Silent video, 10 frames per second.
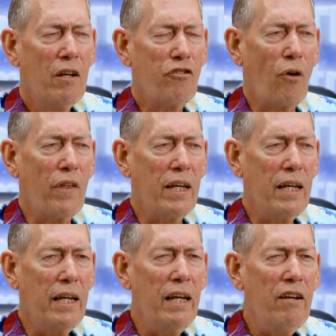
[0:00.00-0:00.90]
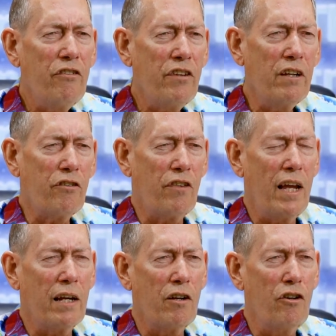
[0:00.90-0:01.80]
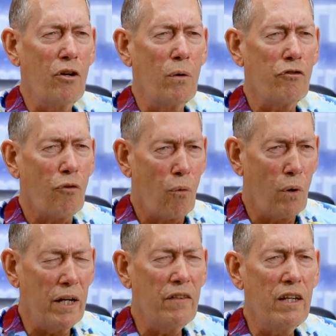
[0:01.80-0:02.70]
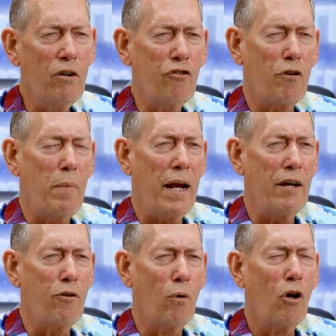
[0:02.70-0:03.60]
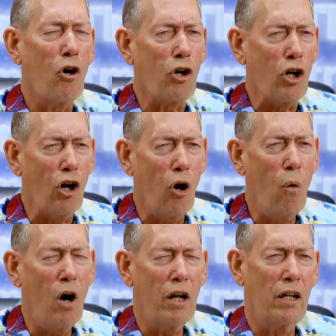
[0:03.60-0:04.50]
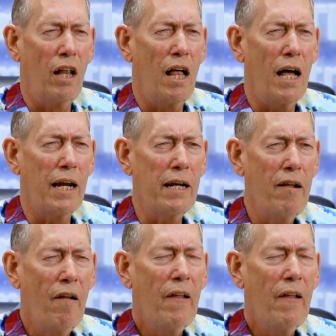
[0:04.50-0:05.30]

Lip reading: So the easiest thing to do is read the user manual or go online